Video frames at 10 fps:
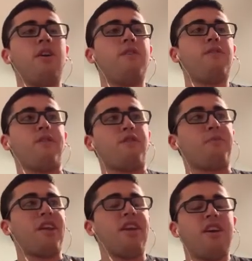for
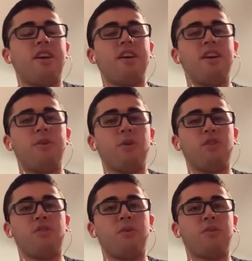everybody, which
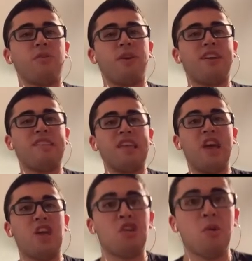is always annoying because
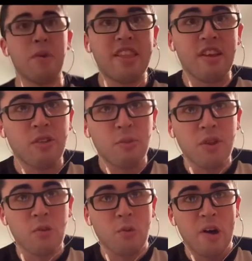nobody tells you what
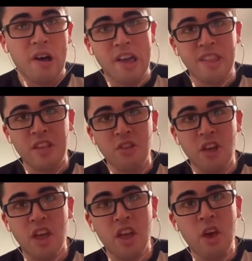you want and then they're
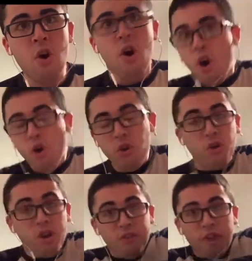like oh you
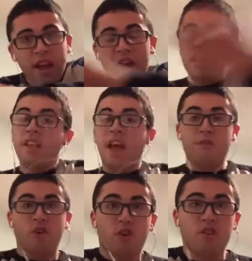could have and then
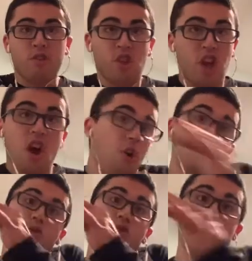after christmas like oh
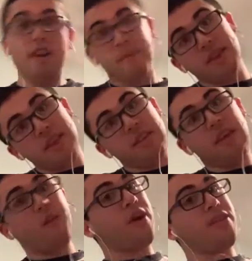you should have got me this
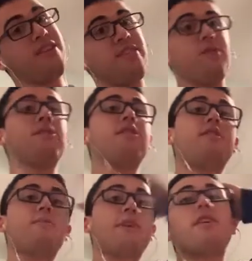i want this i want
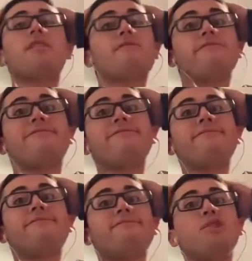this i'm like
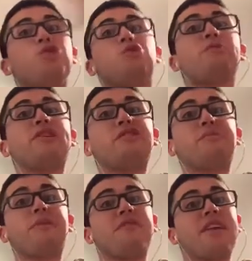you can wait till your
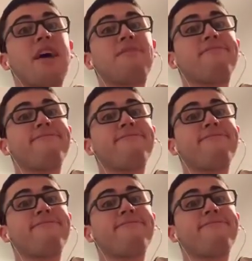birthday now